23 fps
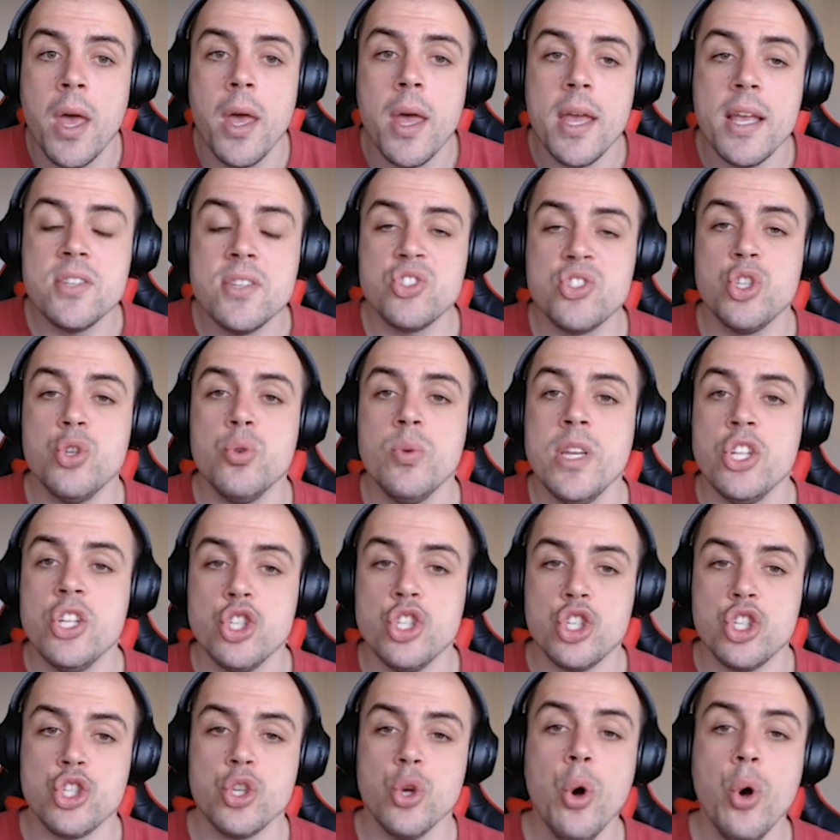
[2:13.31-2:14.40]
is to
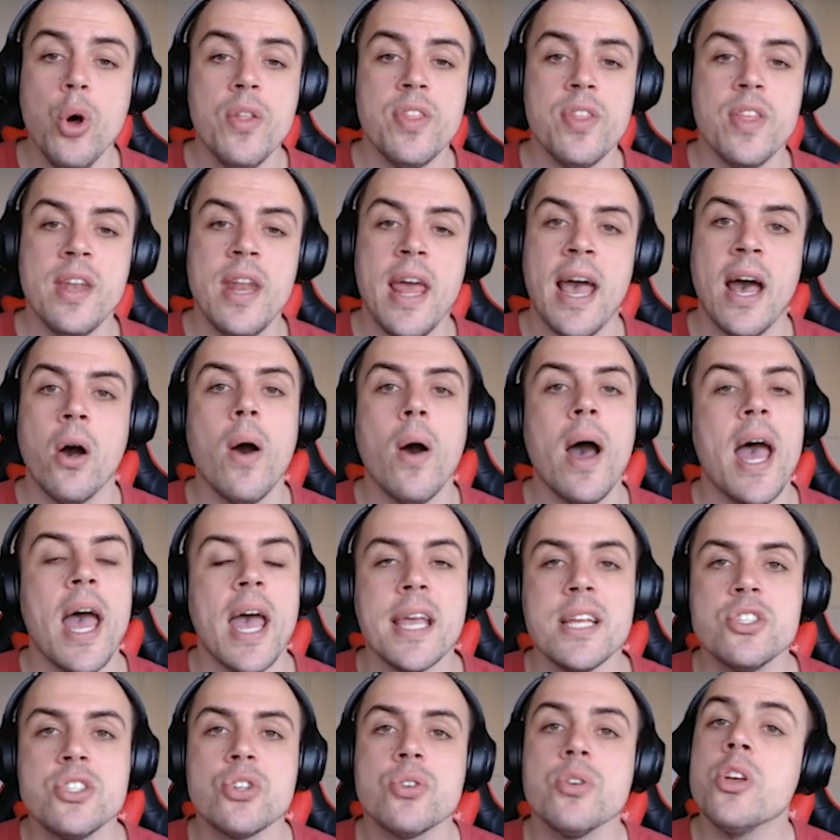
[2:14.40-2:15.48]
ensure that our
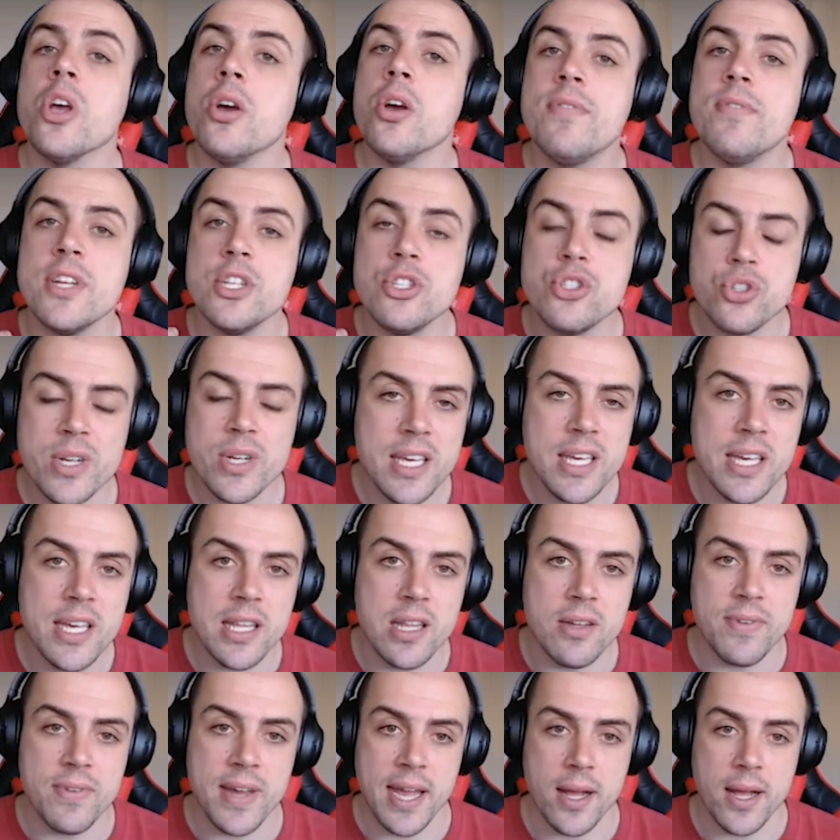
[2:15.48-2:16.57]

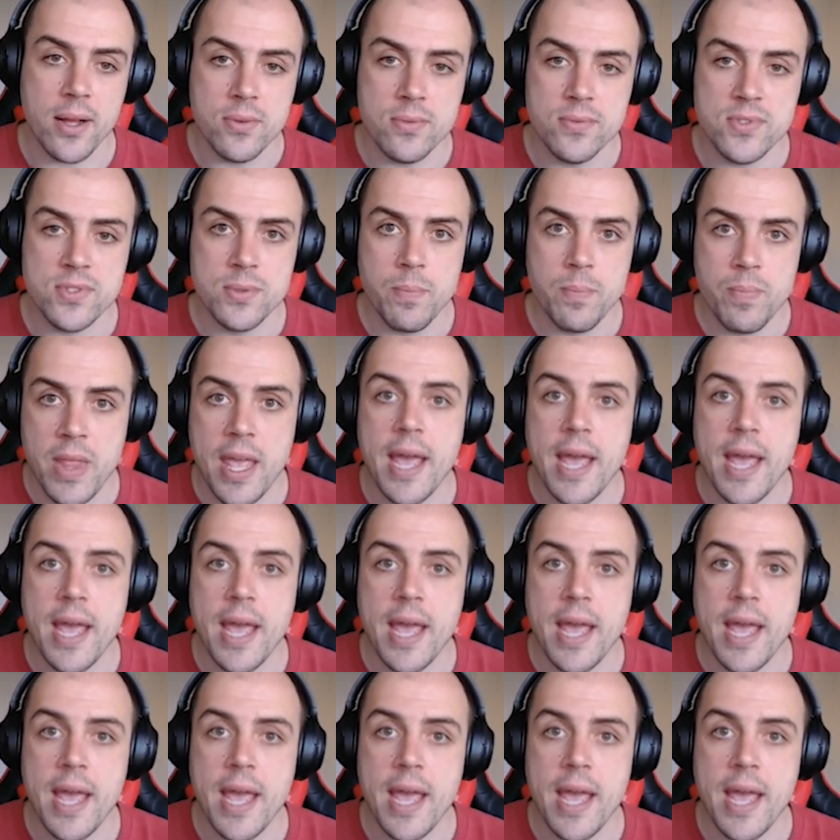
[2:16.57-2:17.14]
atrioventricular valves,